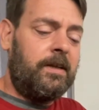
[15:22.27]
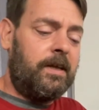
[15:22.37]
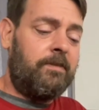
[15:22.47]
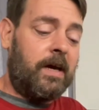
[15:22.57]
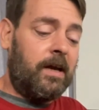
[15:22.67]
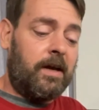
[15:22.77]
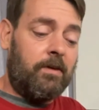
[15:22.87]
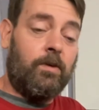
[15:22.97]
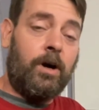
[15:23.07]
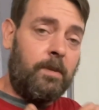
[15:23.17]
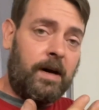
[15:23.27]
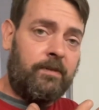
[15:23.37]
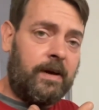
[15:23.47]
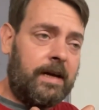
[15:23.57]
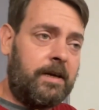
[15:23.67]
they've got like a
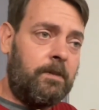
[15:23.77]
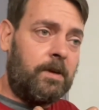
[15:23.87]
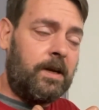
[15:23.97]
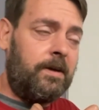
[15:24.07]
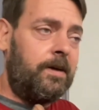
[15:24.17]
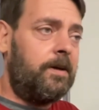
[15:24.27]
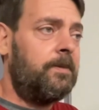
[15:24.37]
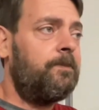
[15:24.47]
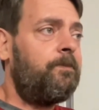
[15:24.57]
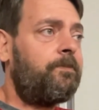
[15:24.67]
robot vacuum cleaner.